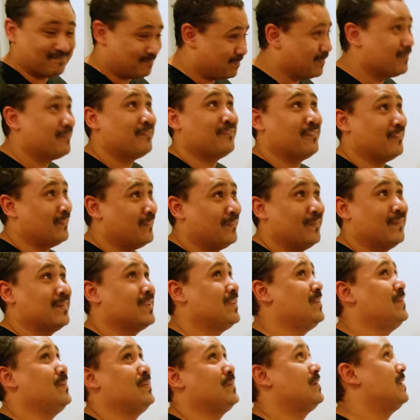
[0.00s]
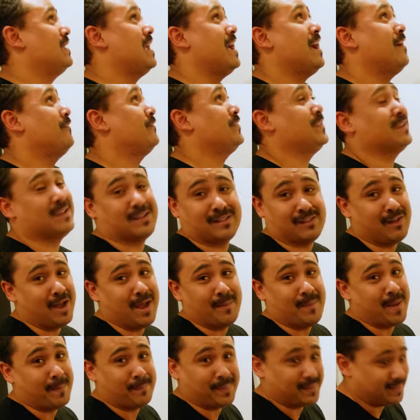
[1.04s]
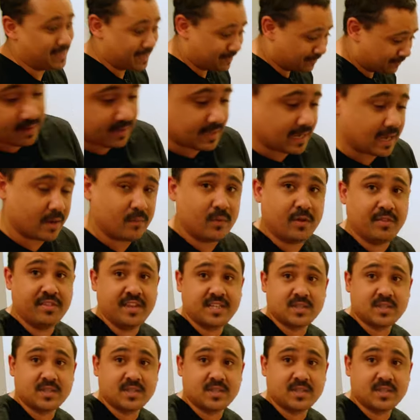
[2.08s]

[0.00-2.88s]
before you have to climb up a ladder or something.